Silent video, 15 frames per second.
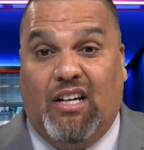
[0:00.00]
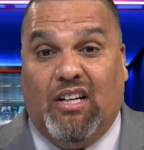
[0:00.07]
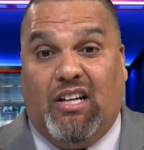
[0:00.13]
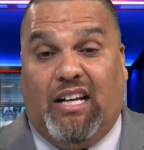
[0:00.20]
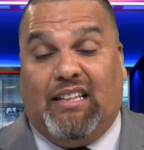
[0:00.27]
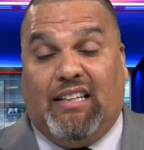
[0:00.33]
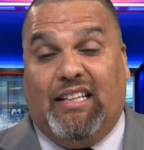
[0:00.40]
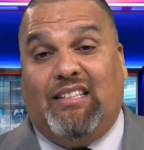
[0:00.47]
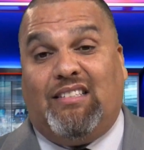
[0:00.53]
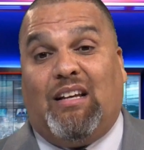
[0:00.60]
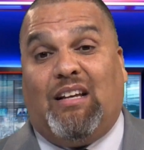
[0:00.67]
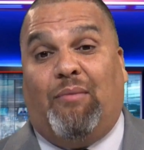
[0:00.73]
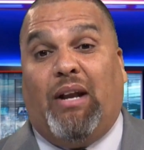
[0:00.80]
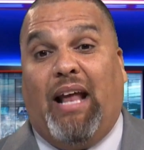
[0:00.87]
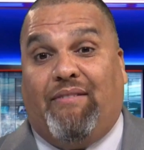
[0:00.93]
at least
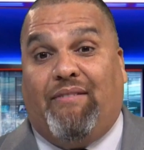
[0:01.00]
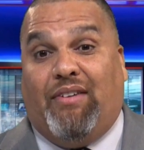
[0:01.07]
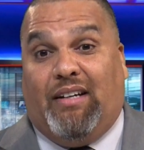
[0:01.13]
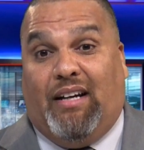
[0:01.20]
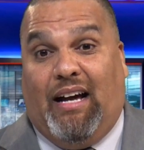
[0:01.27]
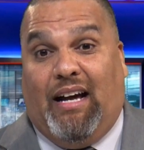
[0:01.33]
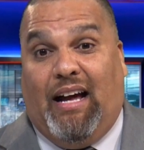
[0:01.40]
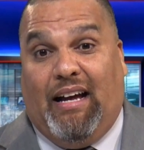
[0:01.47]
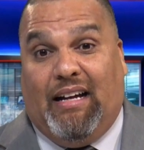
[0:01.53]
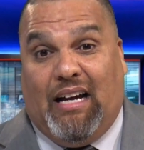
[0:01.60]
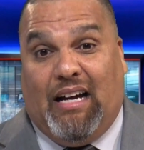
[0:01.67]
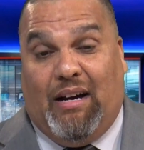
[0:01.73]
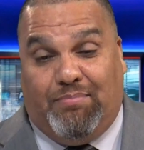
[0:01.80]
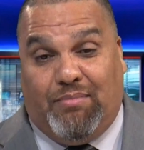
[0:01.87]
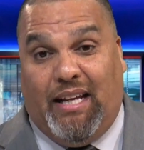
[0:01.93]
somewhat have
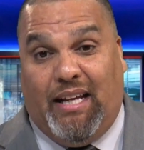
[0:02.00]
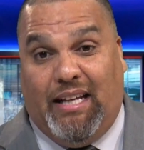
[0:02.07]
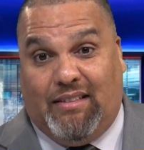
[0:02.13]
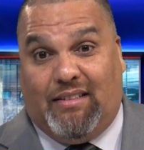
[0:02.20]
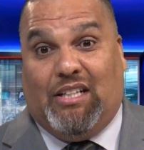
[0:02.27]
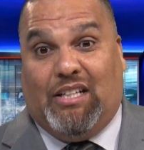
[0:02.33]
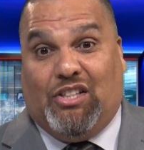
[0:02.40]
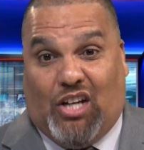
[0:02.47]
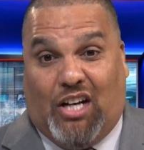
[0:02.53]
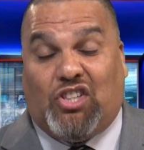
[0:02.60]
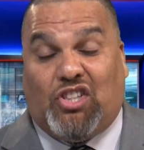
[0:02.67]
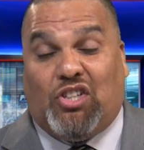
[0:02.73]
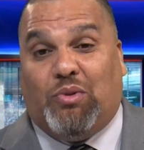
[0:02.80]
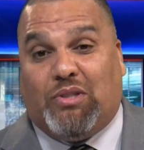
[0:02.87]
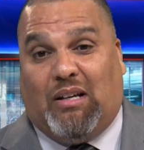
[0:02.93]
come in
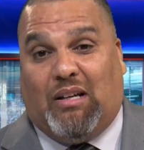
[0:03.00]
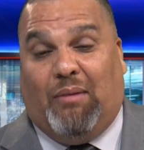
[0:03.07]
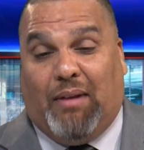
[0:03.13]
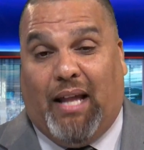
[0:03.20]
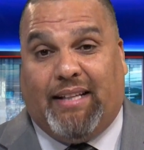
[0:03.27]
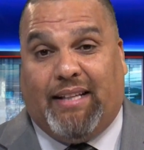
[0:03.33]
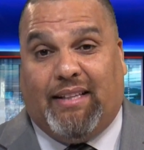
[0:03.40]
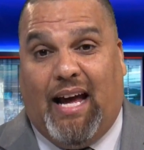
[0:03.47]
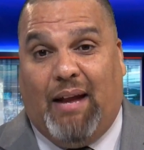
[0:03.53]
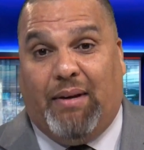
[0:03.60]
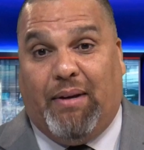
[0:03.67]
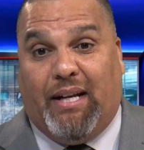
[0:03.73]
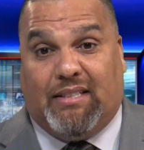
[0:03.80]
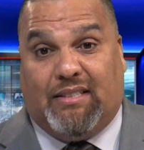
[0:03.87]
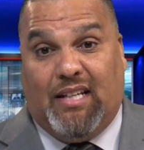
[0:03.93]
conjunction with something like that
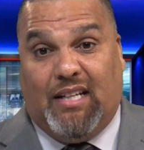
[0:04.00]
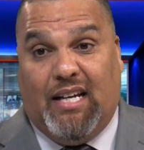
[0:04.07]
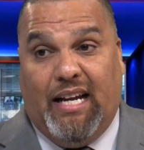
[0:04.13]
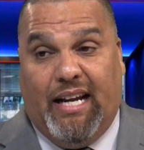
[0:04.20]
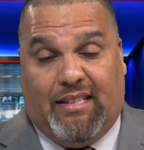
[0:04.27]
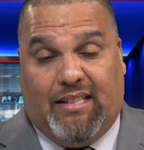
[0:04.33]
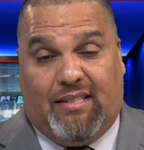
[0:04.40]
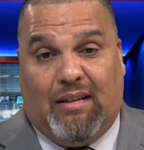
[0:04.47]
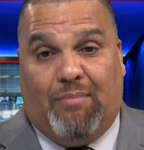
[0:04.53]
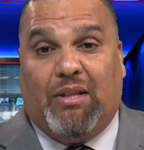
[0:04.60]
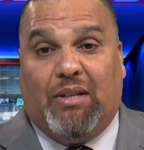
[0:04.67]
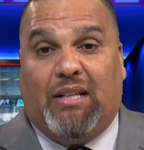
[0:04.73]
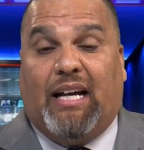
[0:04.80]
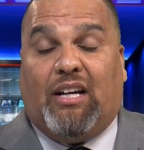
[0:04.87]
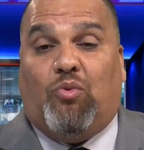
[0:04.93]
because it's
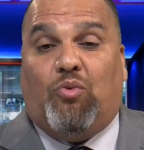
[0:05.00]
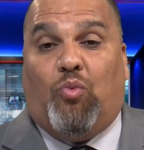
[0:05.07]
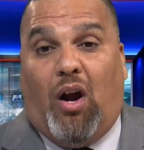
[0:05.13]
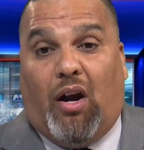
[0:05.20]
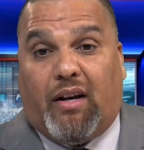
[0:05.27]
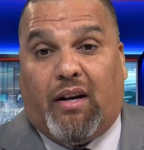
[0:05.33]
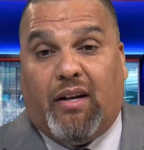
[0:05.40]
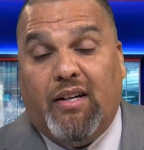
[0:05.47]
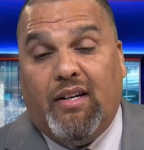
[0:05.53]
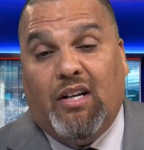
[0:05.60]
something that could work.